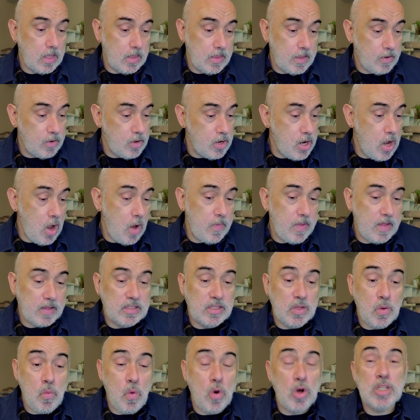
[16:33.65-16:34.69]
there you go. That's
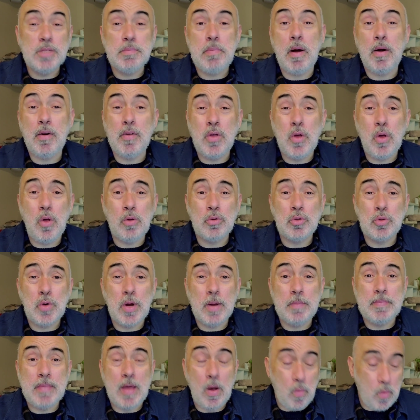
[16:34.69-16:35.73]
the worst part of the whole
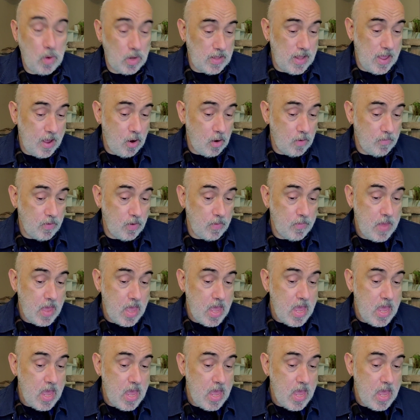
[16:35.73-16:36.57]
trip, that one layover.